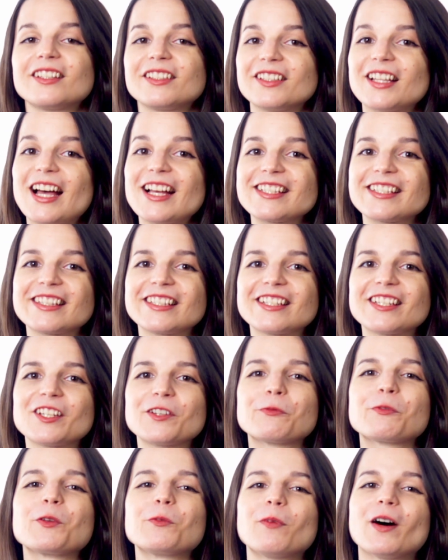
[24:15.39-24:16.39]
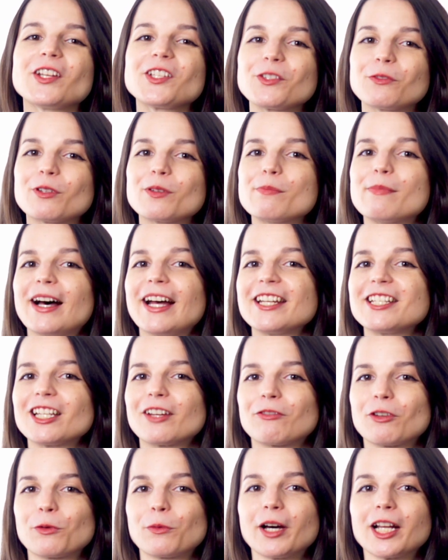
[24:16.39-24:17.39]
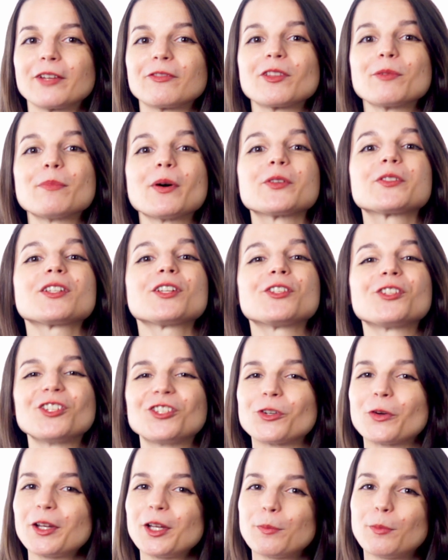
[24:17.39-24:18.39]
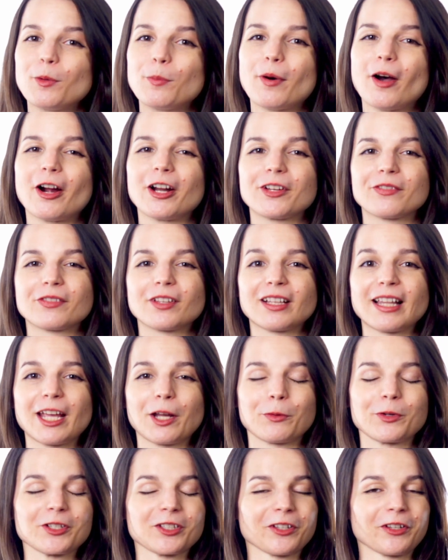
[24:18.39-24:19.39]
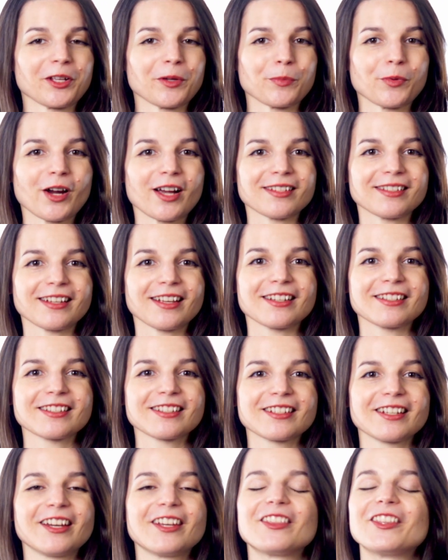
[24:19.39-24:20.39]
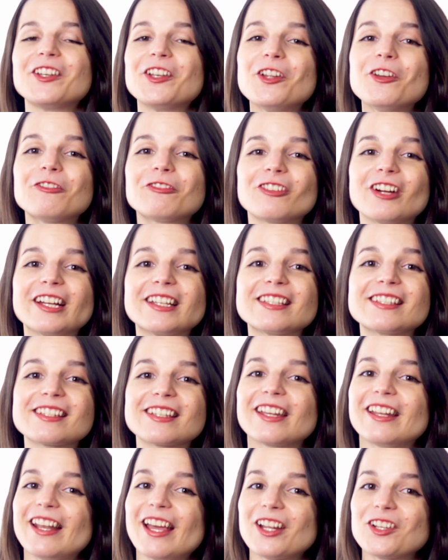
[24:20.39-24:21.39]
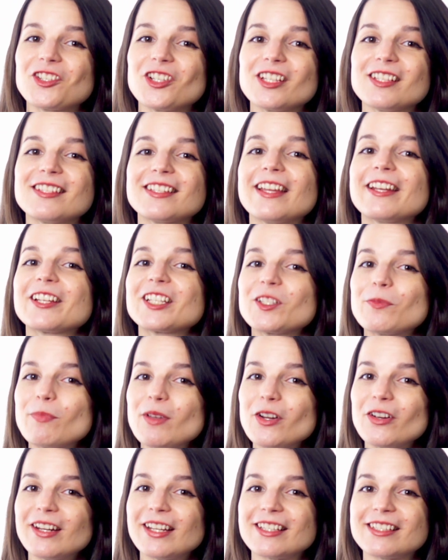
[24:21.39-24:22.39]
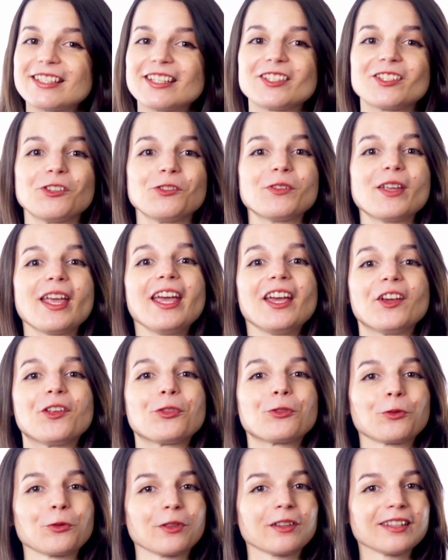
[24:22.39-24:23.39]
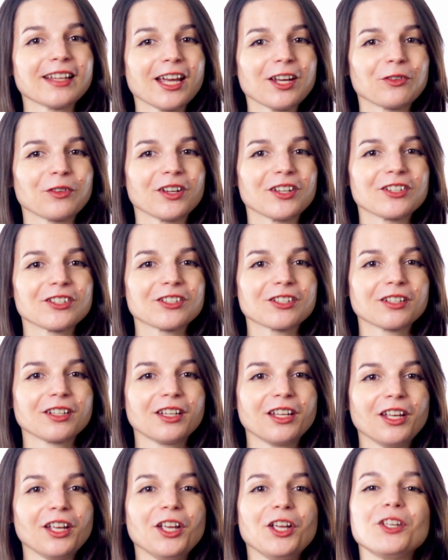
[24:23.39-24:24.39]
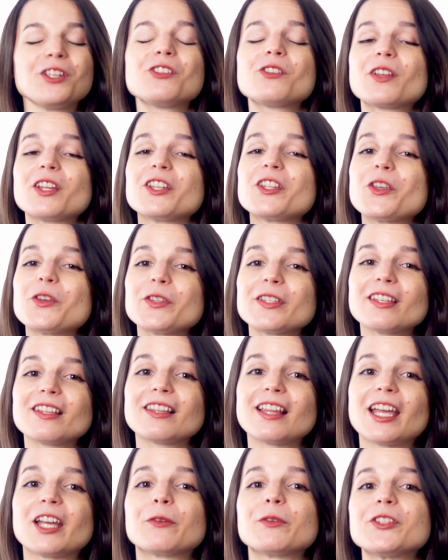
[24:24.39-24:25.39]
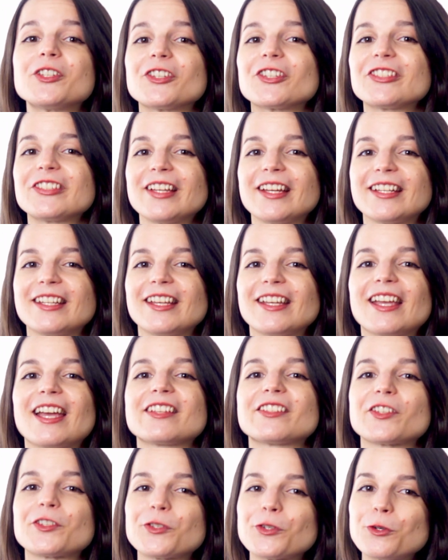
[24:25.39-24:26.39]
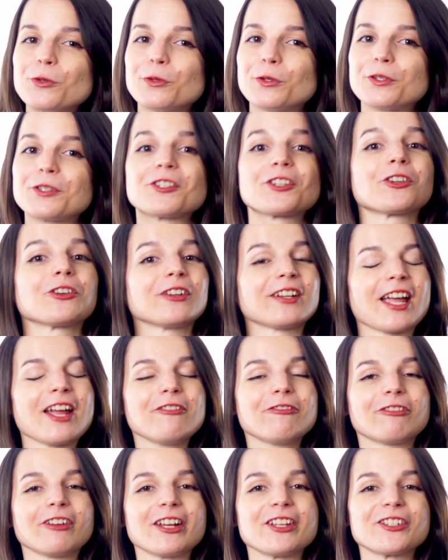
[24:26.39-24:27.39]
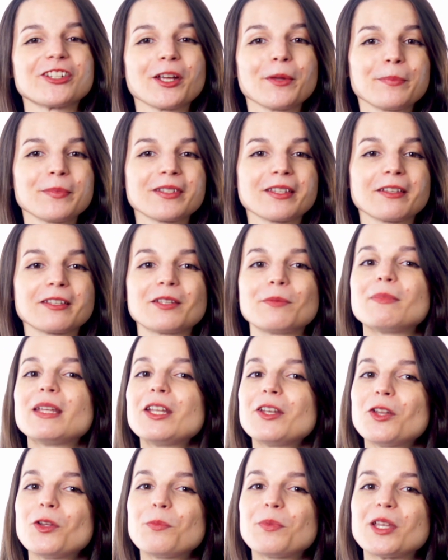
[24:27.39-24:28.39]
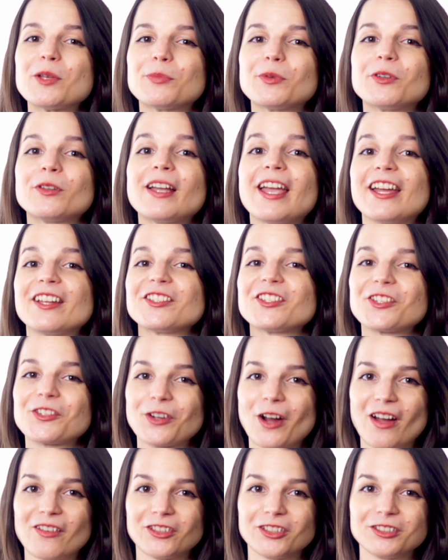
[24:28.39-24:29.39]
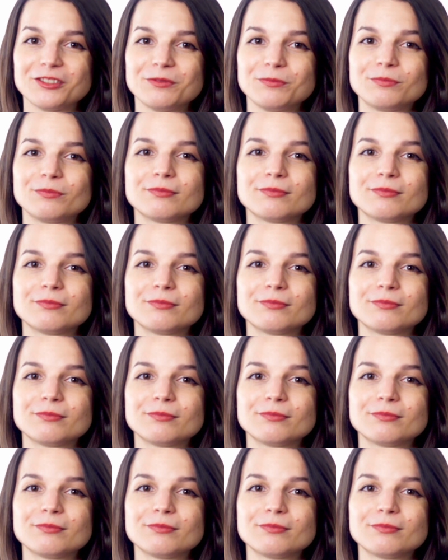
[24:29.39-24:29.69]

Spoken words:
Lastly, we want to remind everyone of the most enjoyable part of the language learning process: the new friends, connections, and experiences you gain through the language. You can use the language you're studying as a tool to create friendships, to meet new people, and to travel.